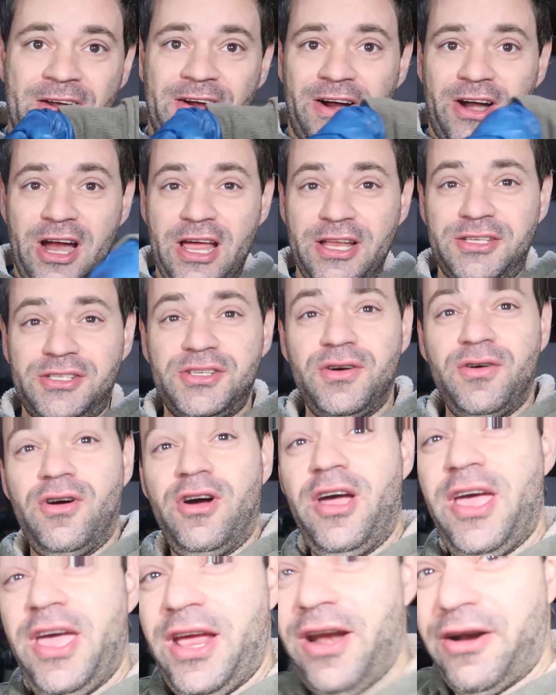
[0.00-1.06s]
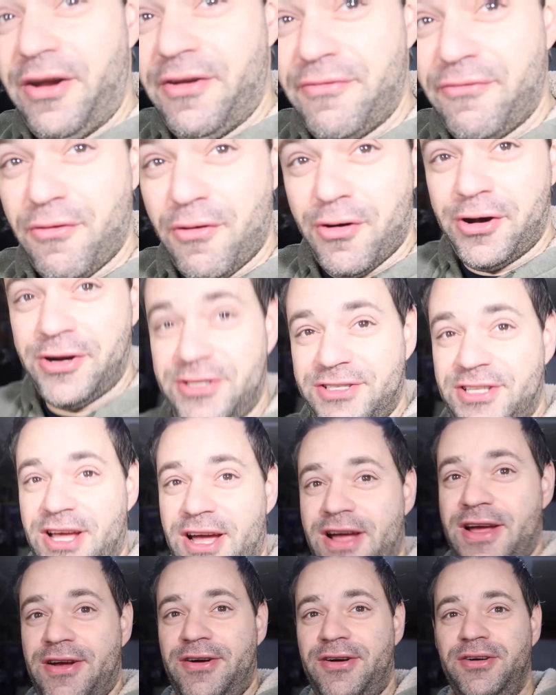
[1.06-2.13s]
Alright, so Henry Ford
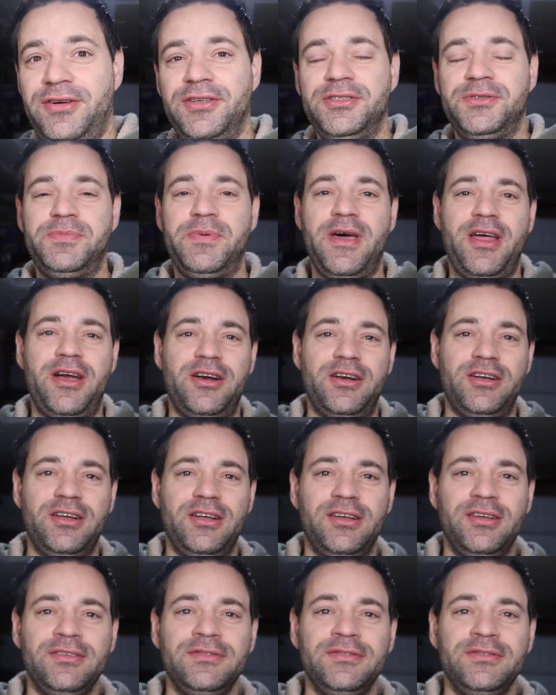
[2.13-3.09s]
style is better.